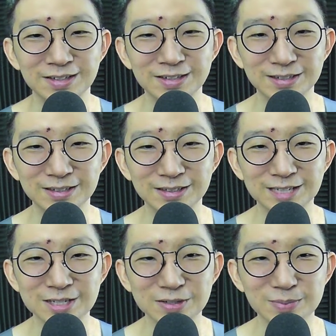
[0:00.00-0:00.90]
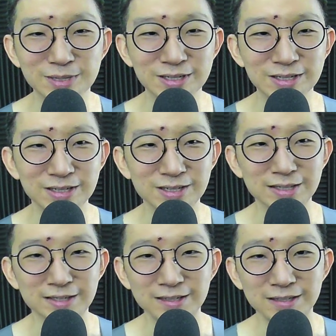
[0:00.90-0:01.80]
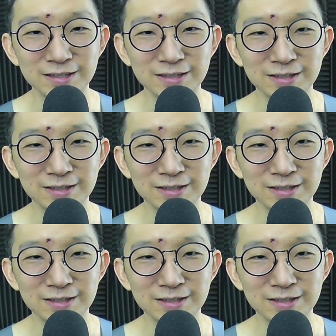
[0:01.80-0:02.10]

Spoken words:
This could be